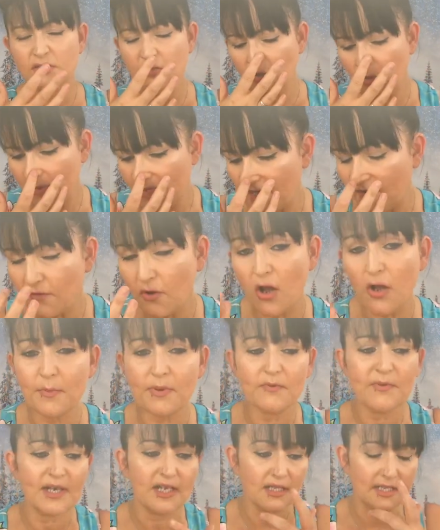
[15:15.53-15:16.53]
is coming, I've got
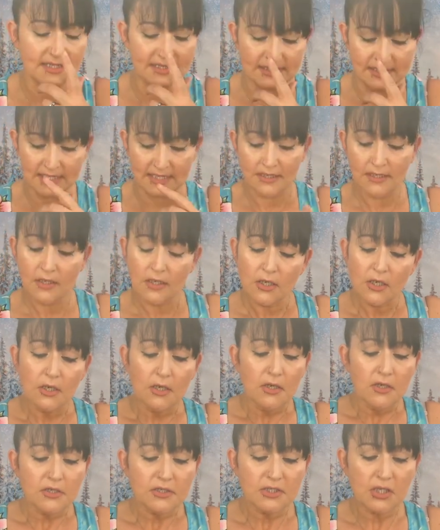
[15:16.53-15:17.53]
to be realistic.
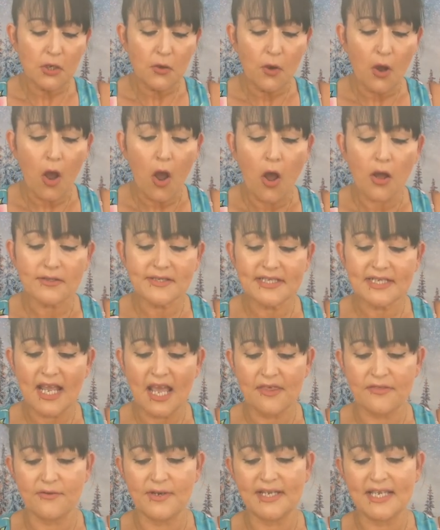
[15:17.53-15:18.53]
So
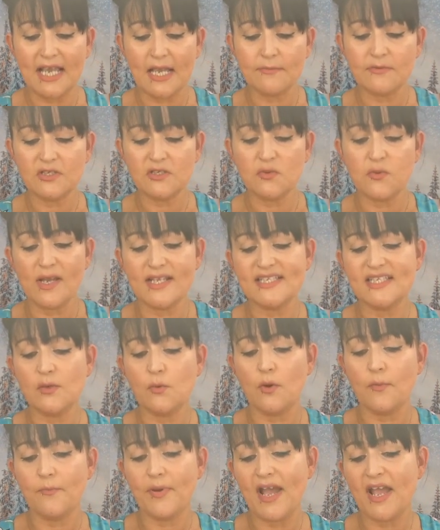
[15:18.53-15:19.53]
altogether it came to
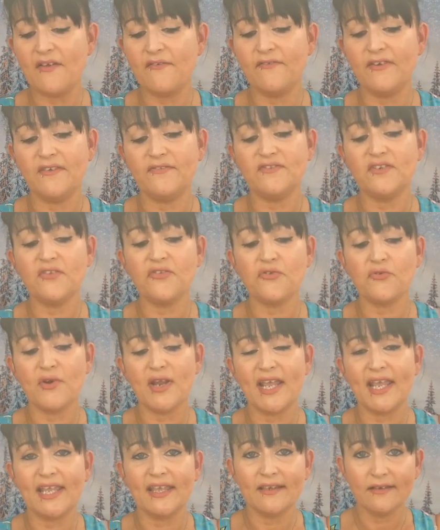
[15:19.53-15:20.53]

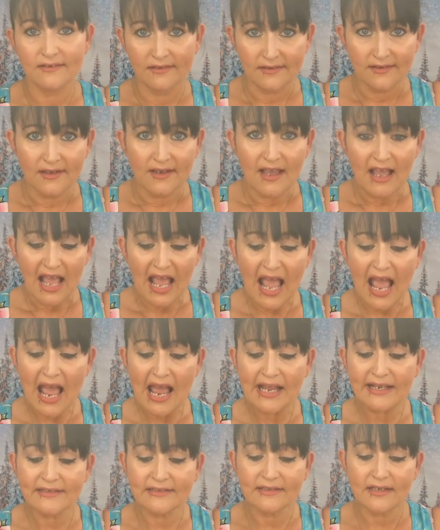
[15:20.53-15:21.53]
£21.53
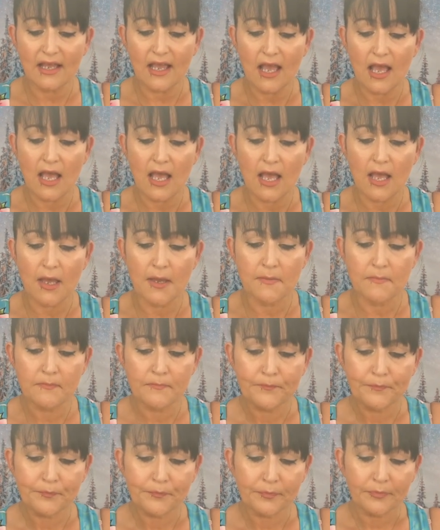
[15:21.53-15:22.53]
and
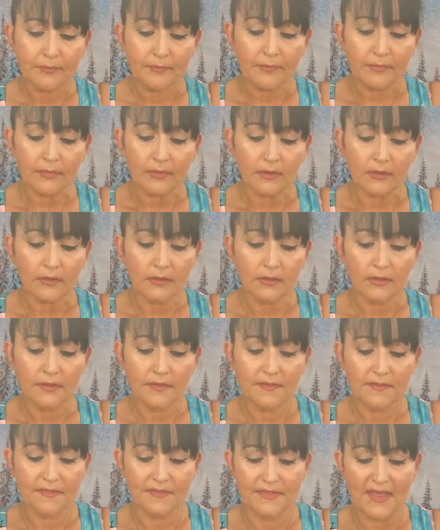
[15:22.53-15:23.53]
um,
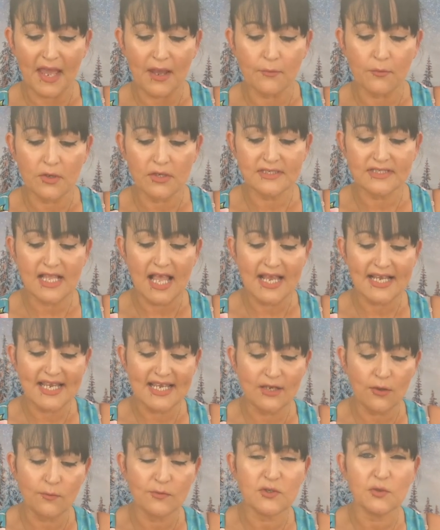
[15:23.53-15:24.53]
that was like
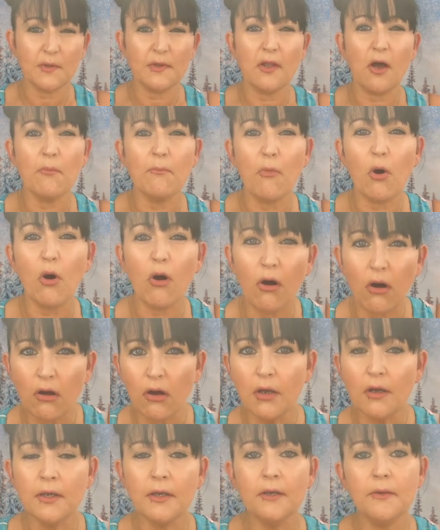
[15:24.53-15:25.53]
it comes to a lot
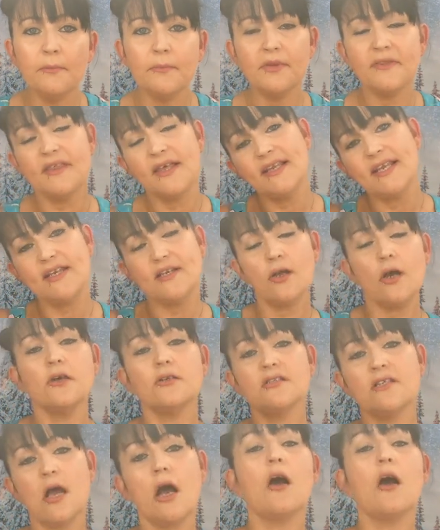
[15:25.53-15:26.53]
more but then it knocked